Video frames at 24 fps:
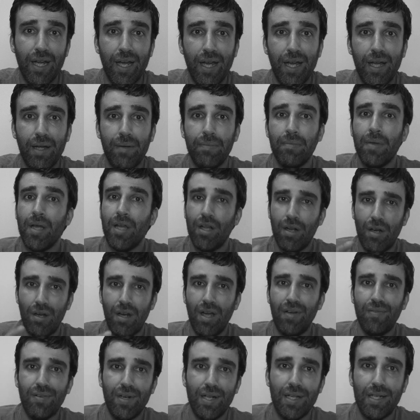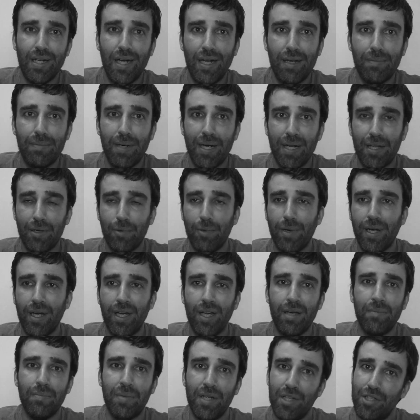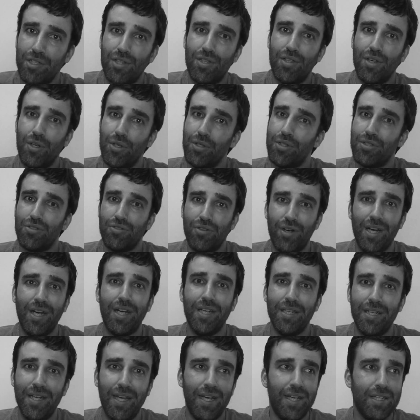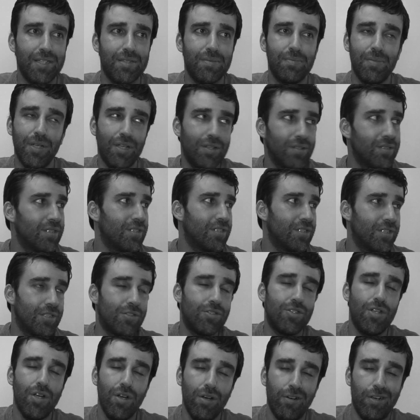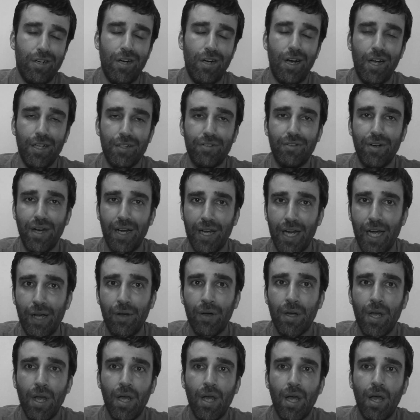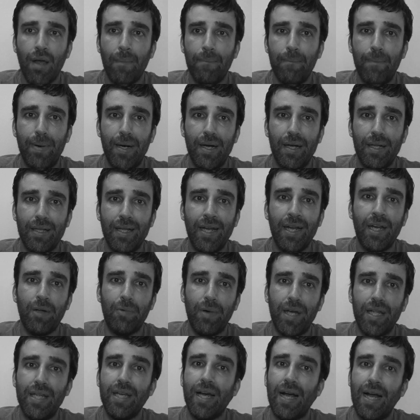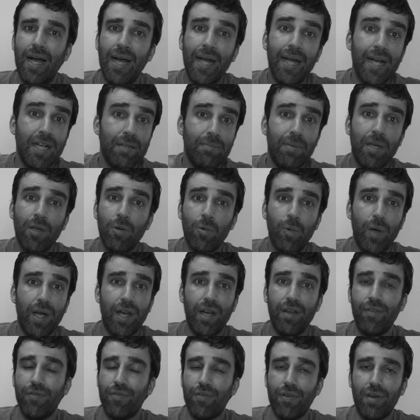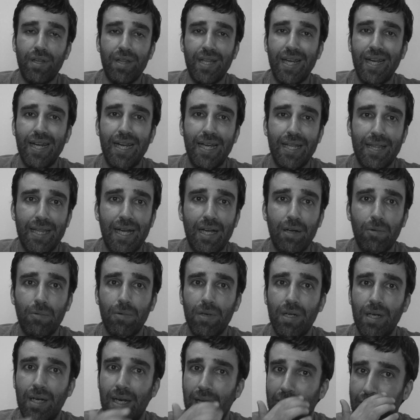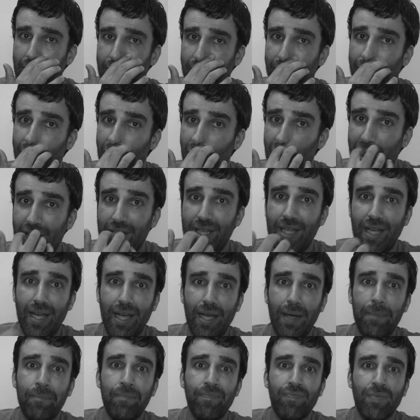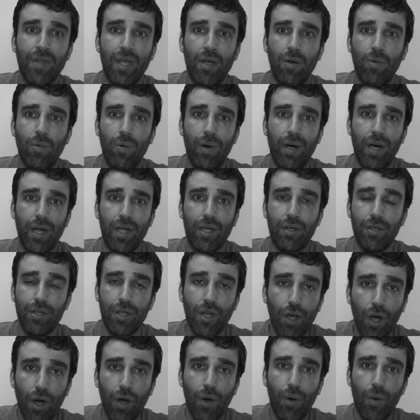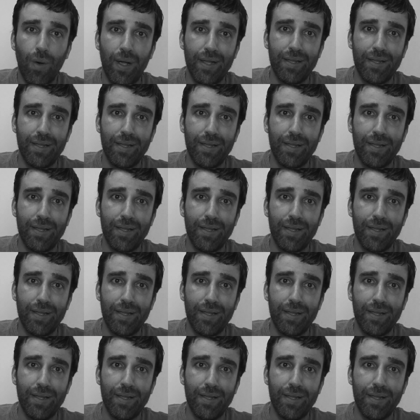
day. Lovely day, by the way. I miss those rainy days because it's too hot right now. But anyway, yeah, I had been waiting for a day like that one, like a foggy day, where I could go